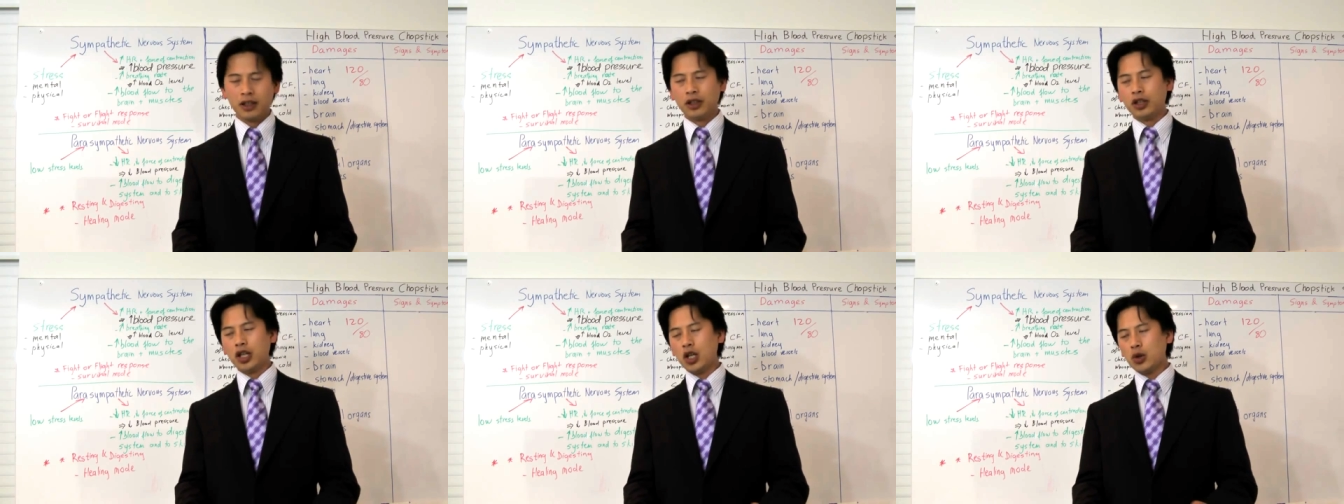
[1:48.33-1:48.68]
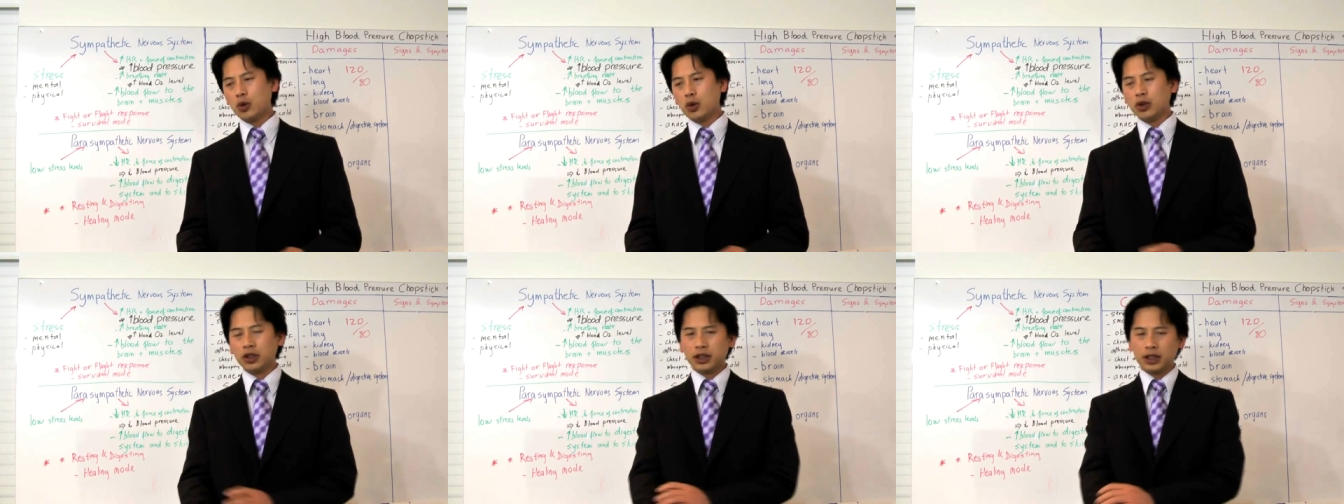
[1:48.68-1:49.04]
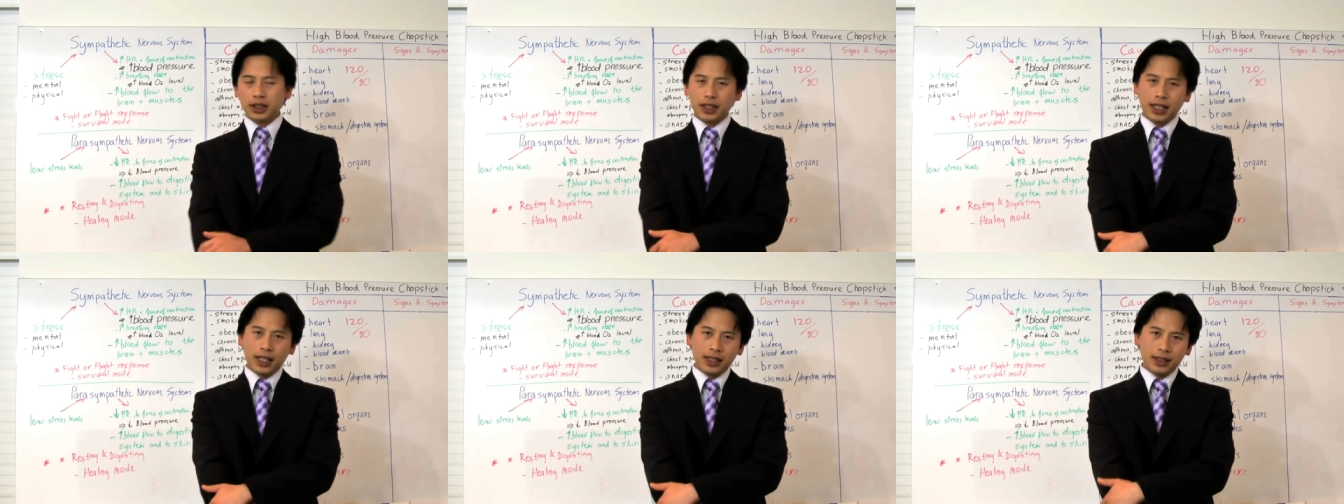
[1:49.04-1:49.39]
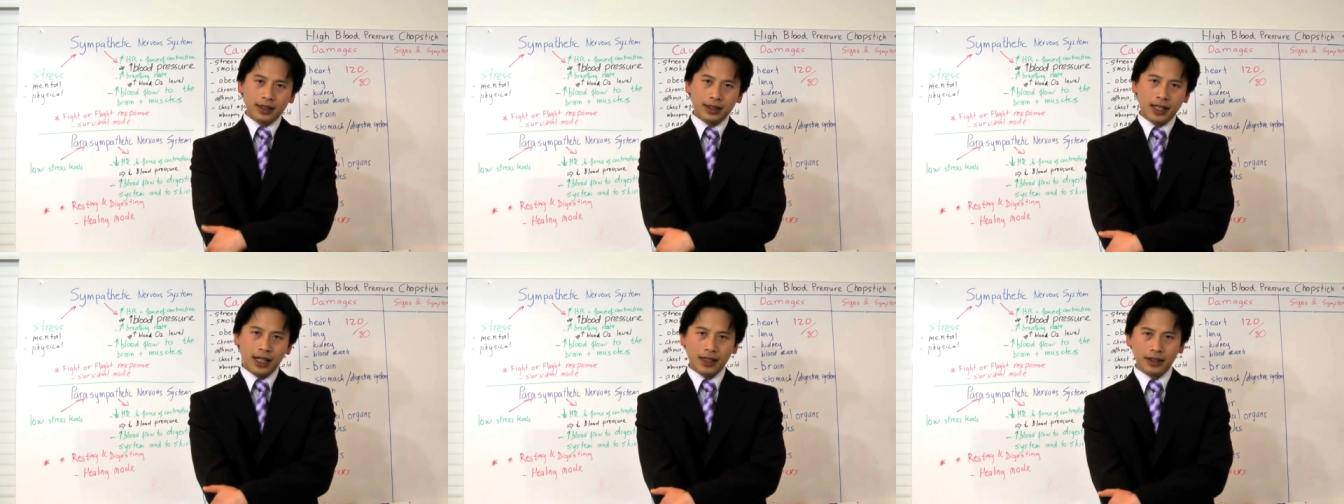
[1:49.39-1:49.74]
you will get,
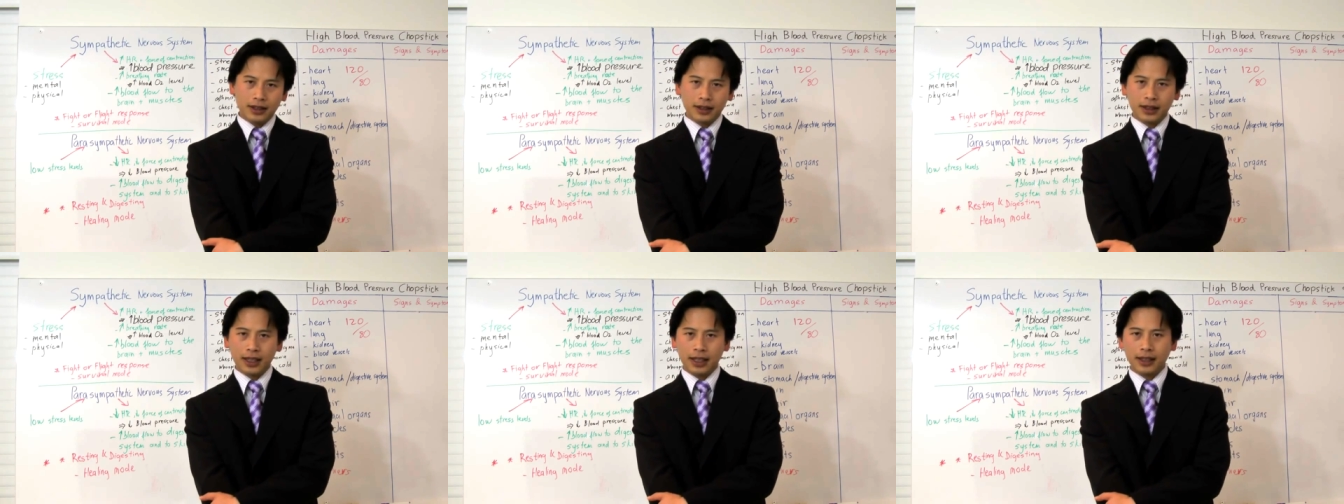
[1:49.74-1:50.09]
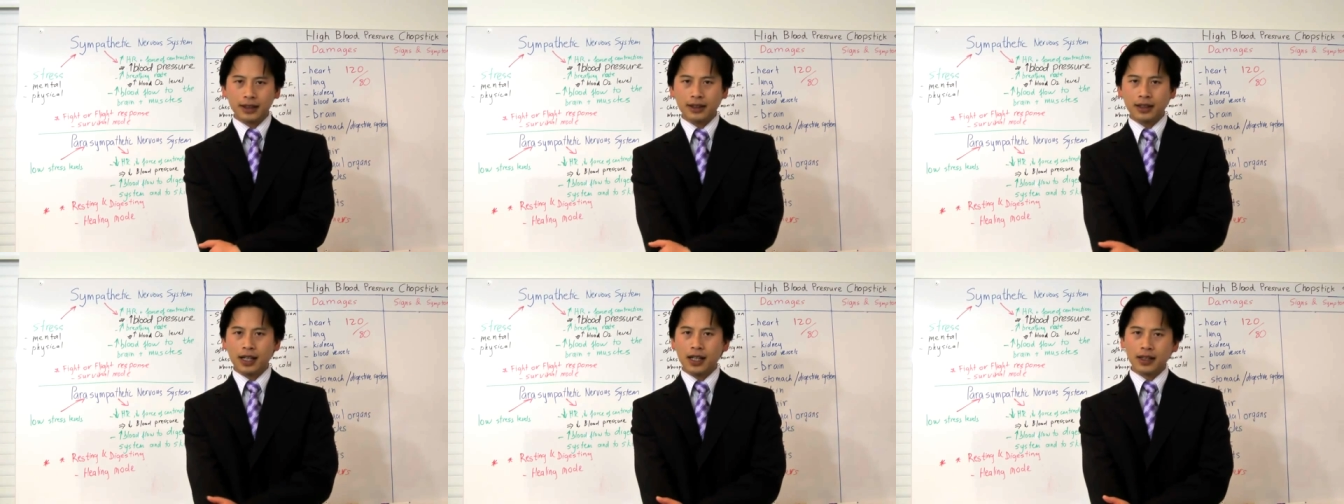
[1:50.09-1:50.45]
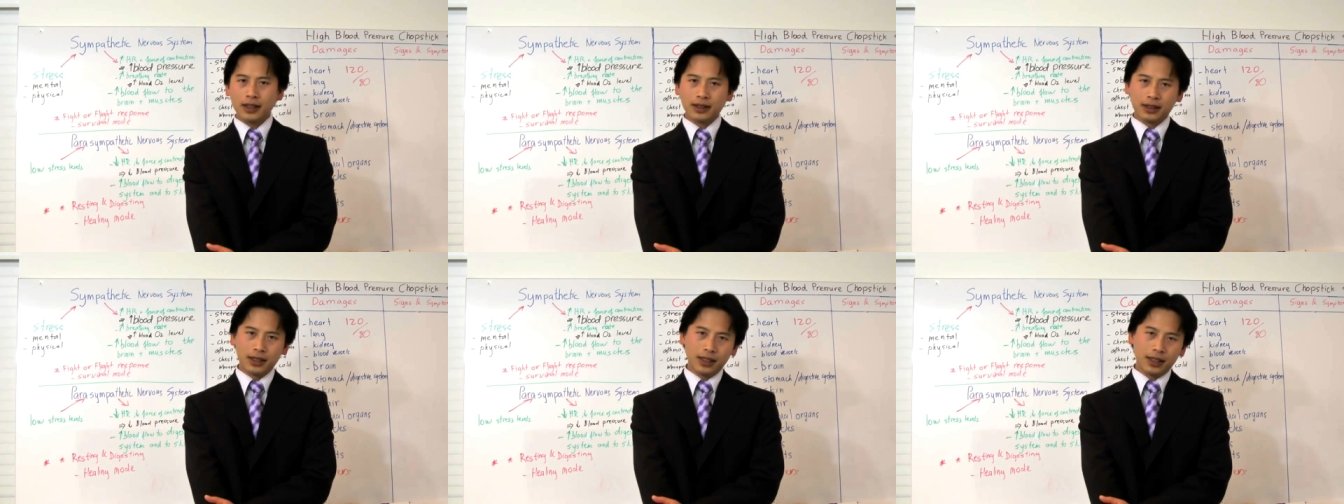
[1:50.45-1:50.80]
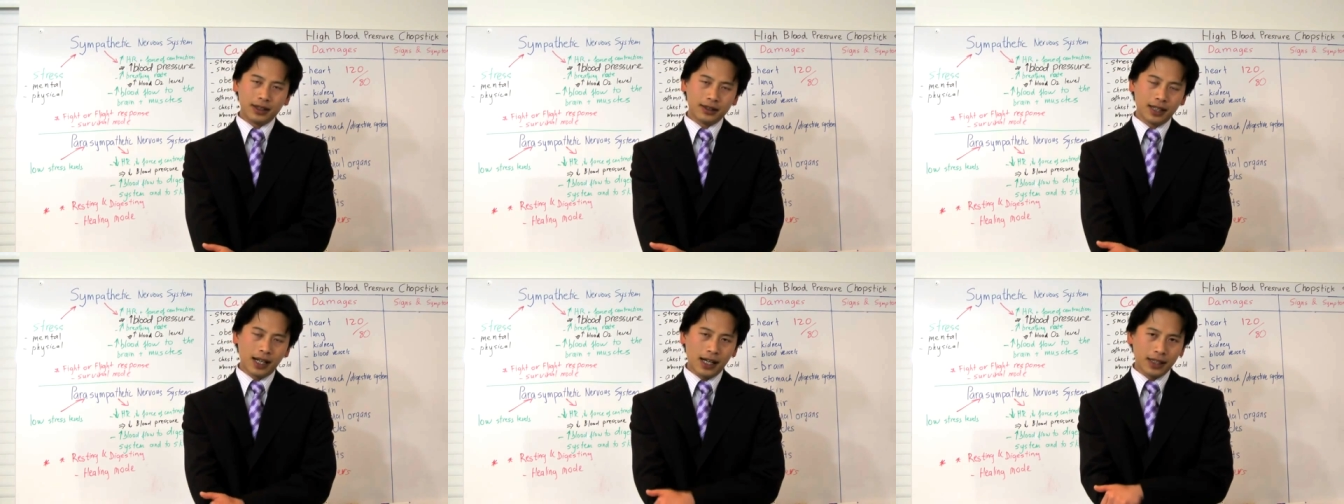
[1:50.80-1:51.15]
start to get tightness,
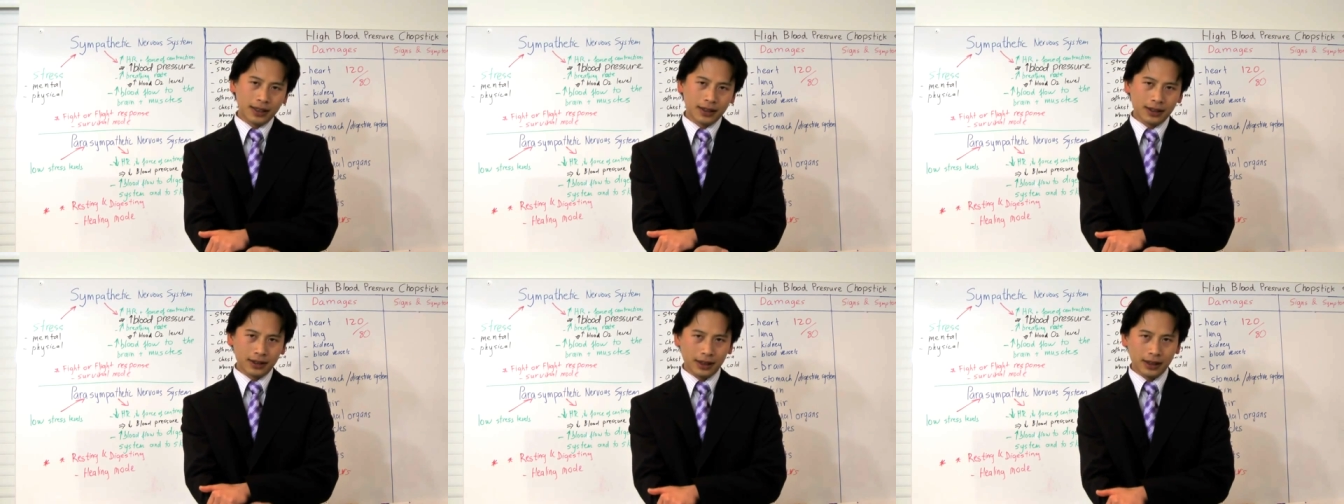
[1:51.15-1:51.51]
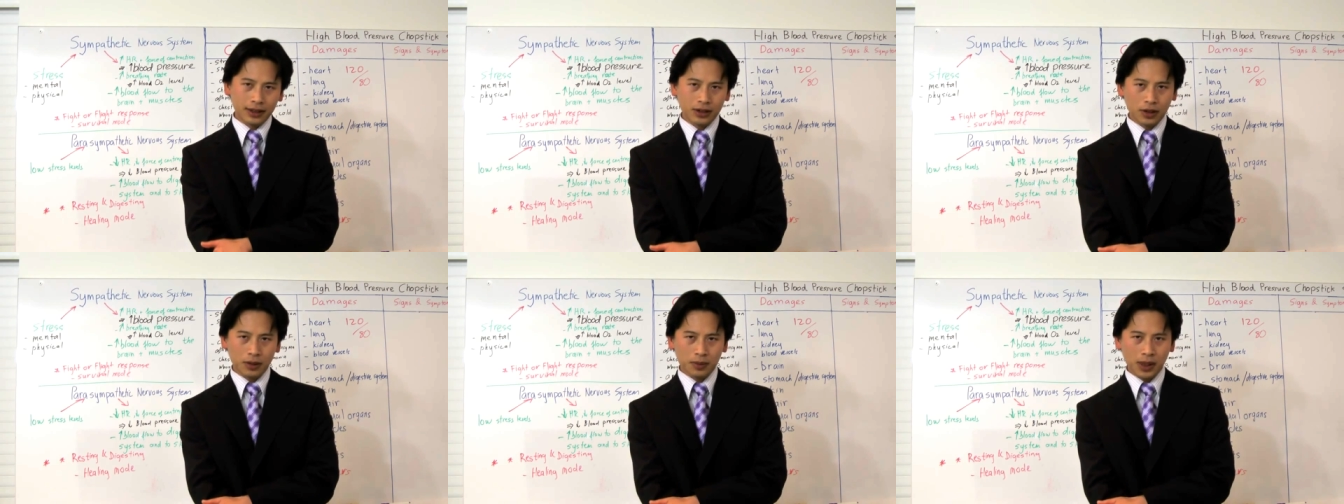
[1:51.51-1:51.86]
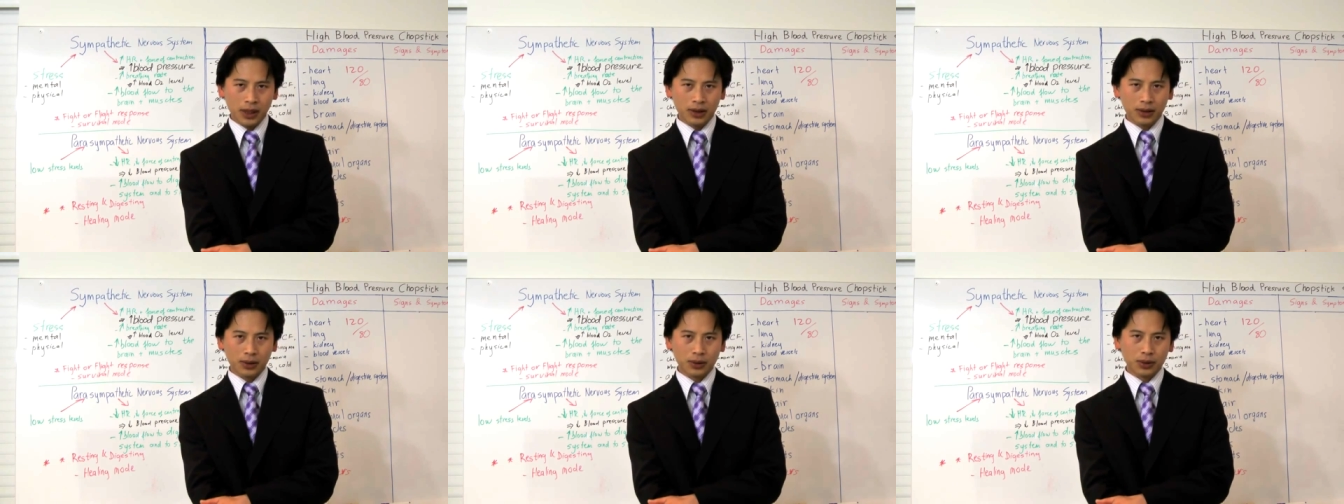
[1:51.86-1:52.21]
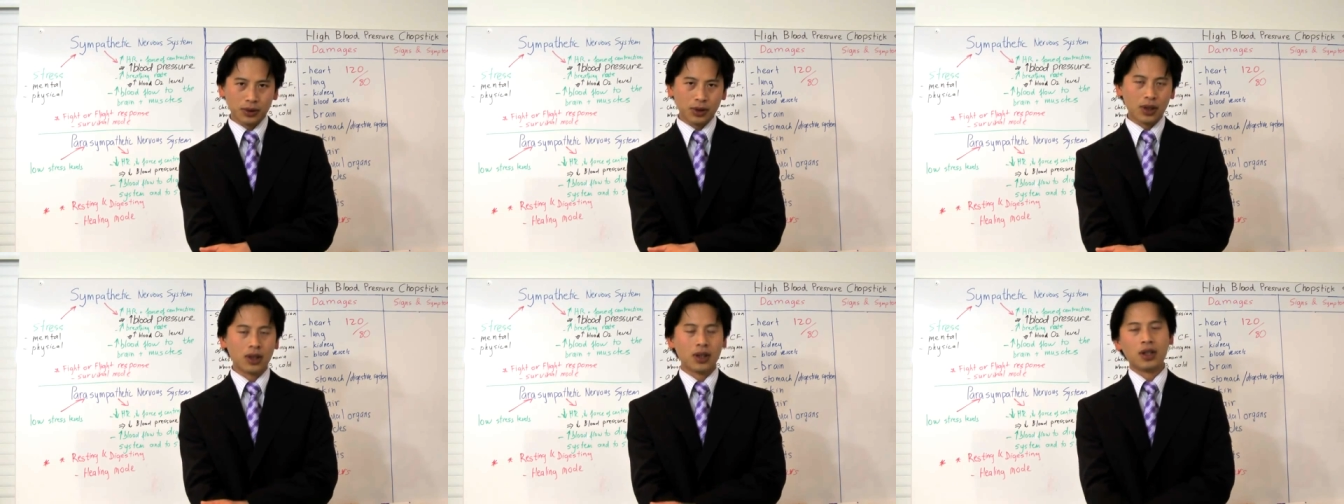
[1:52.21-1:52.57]
tightness in your
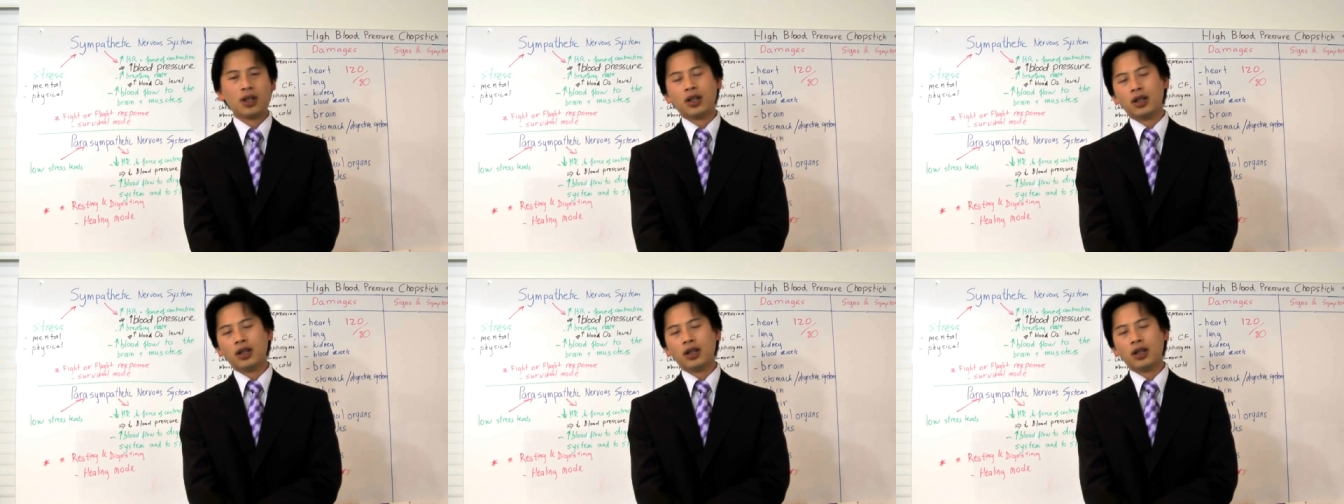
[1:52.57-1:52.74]
muscles